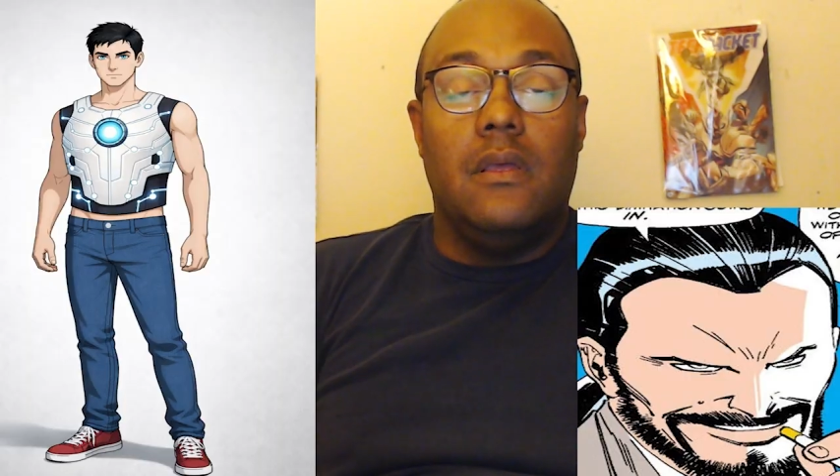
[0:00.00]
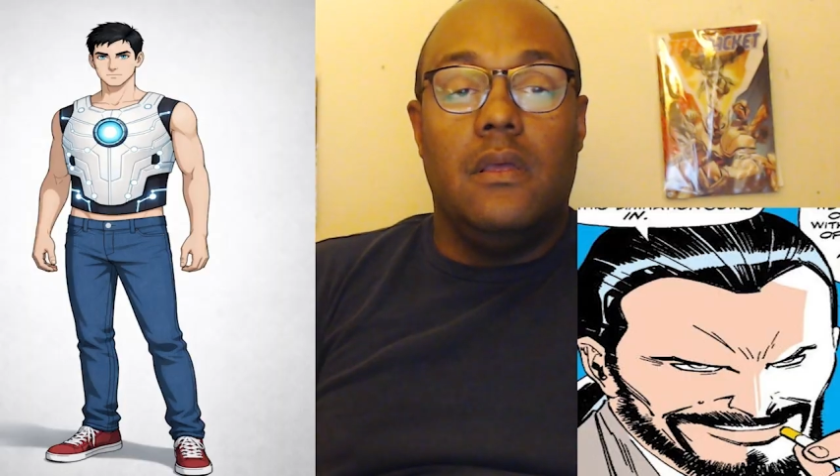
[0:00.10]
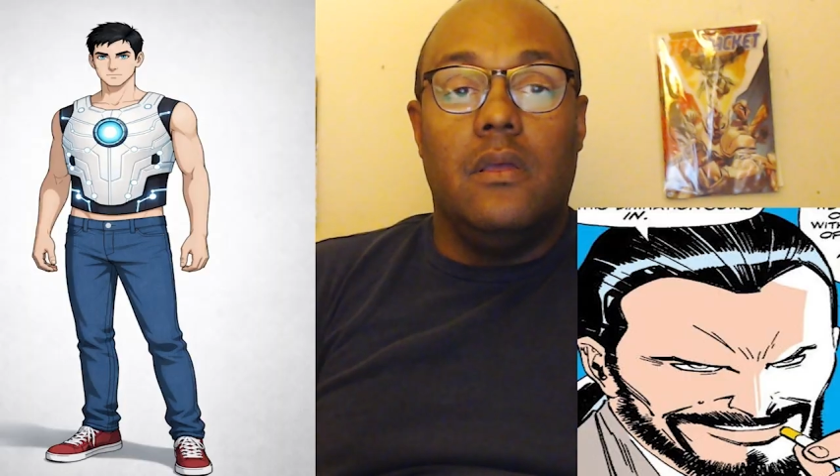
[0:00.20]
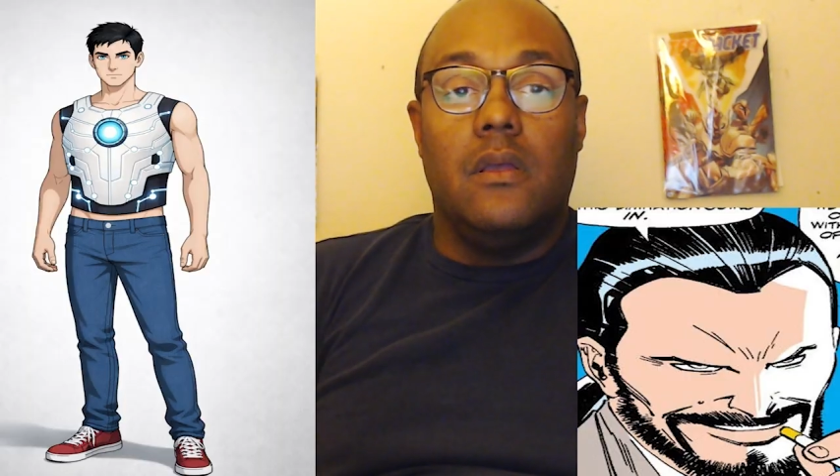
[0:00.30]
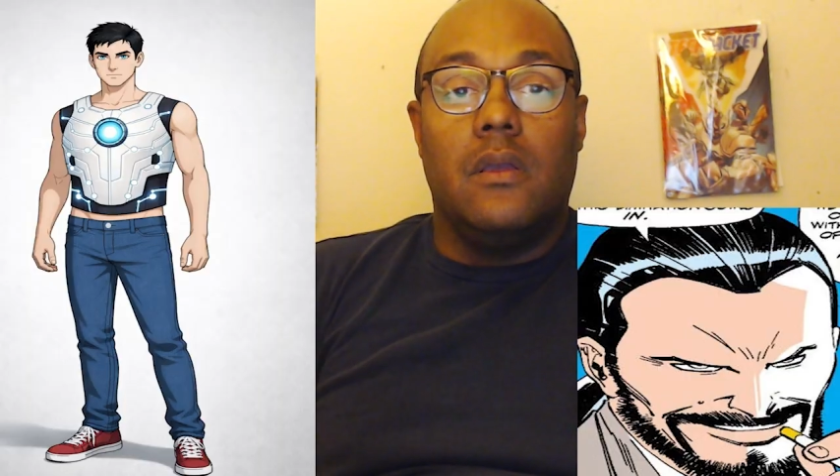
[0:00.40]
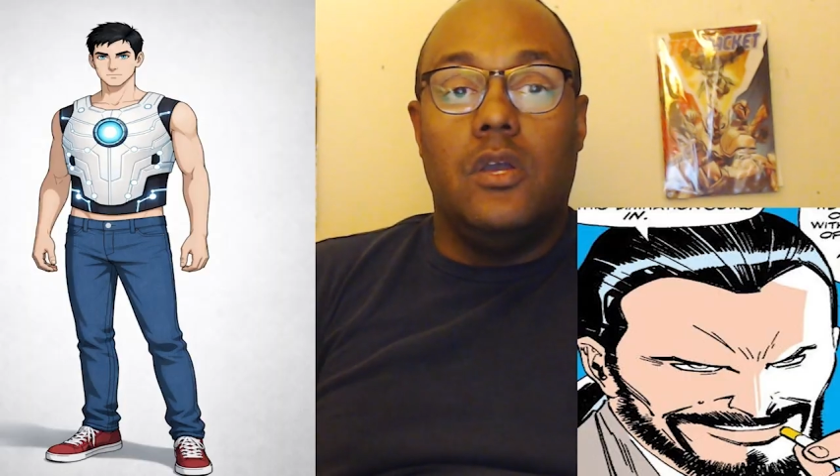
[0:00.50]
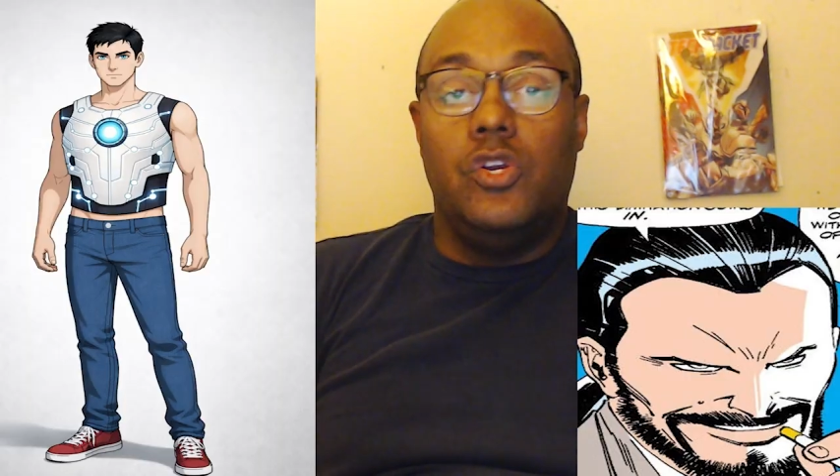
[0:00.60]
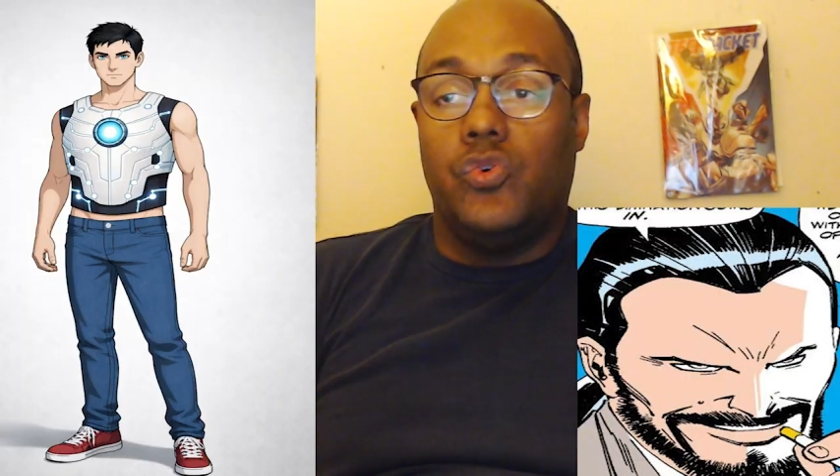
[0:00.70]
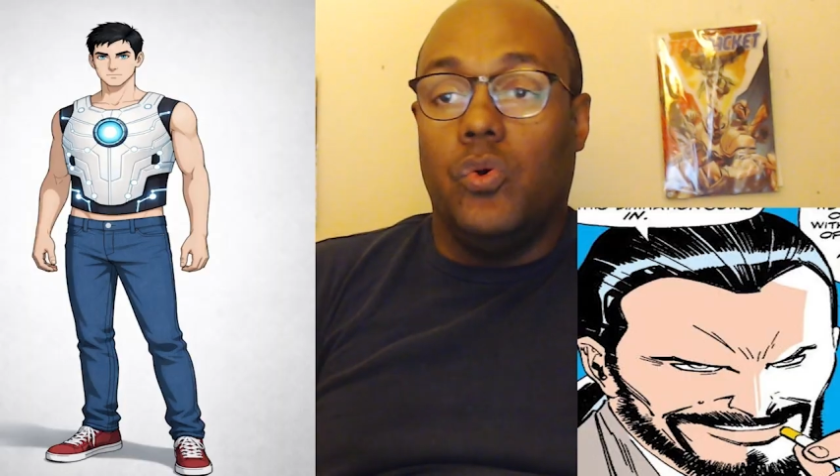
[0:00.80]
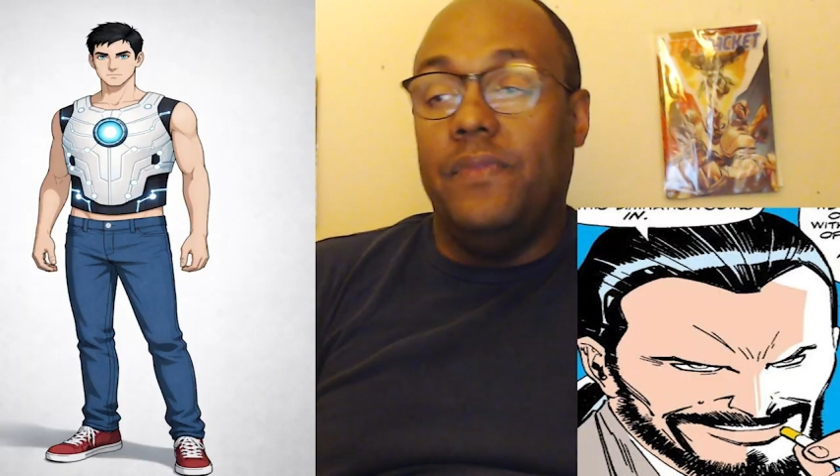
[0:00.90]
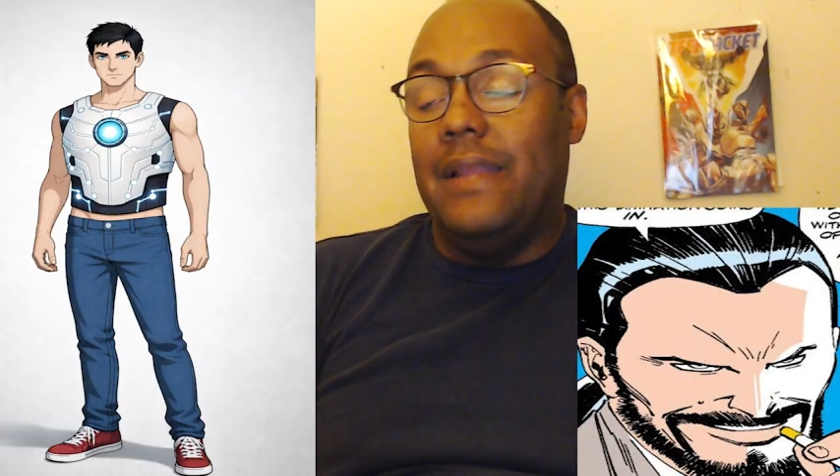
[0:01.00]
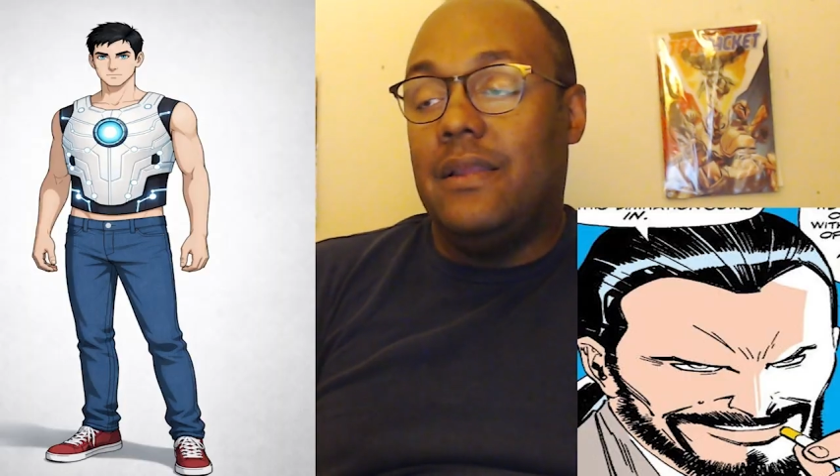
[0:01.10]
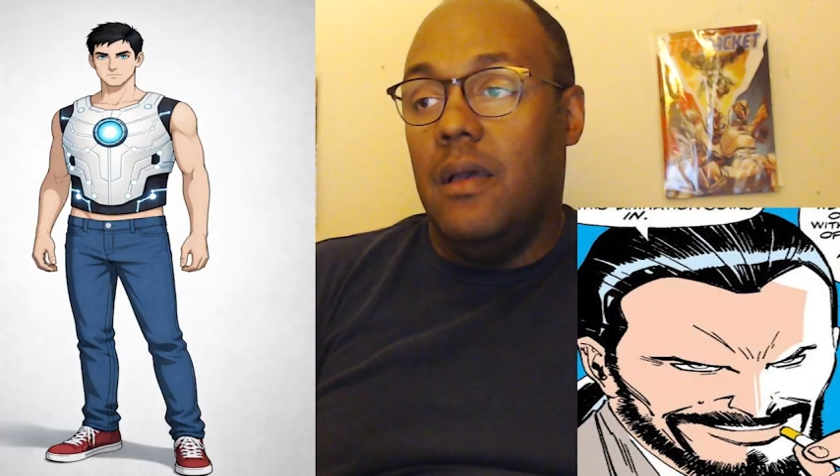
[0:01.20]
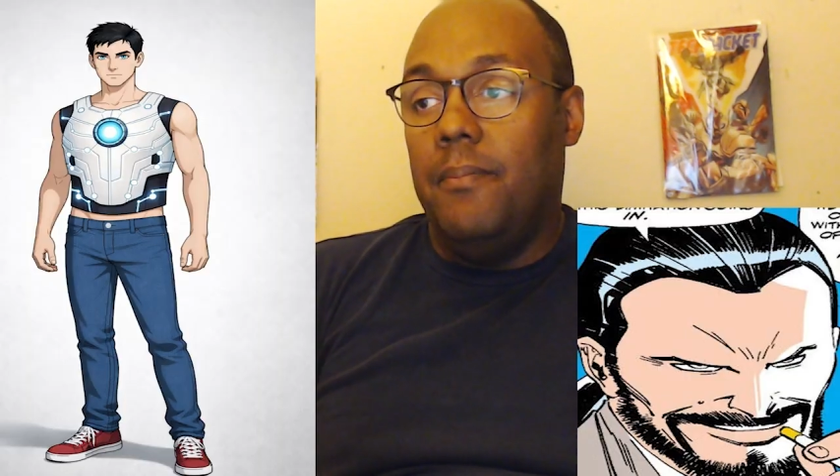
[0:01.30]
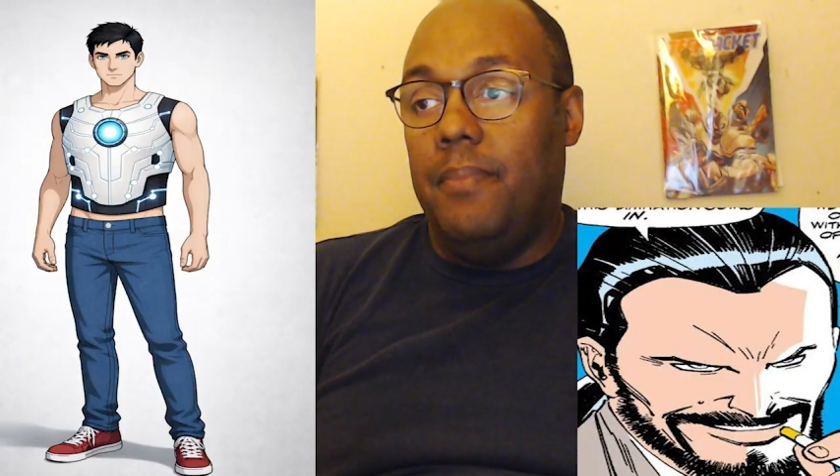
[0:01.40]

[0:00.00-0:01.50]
controlled that company.